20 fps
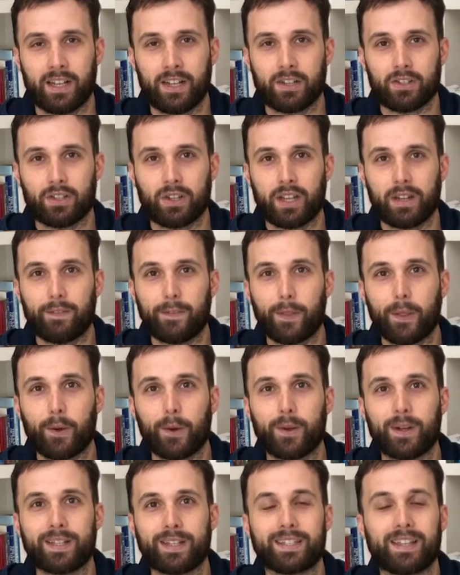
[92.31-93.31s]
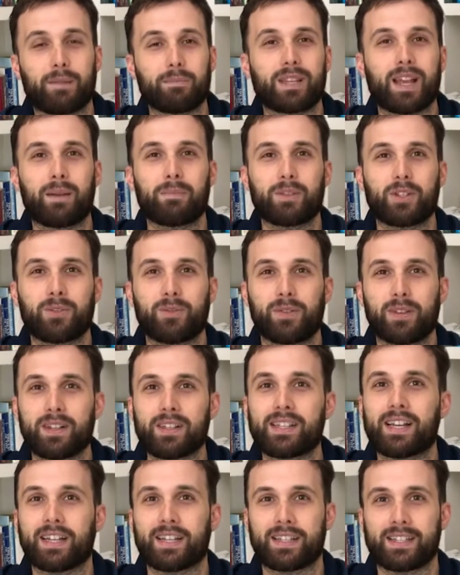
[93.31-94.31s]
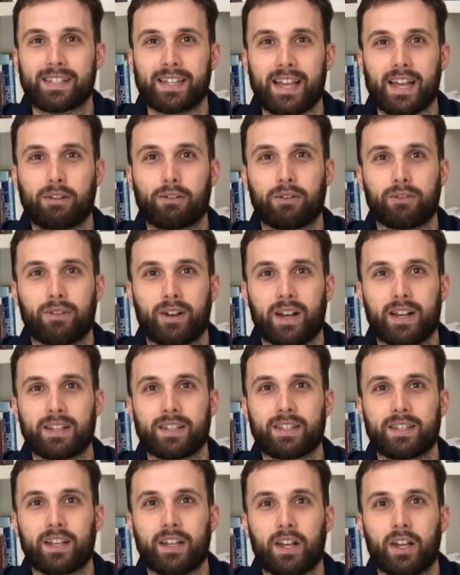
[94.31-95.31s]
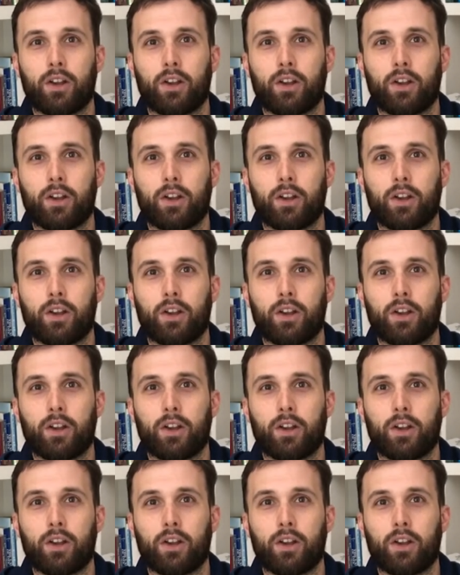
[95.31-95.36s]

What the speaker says: So even though it sometimes feels like a sacrifice,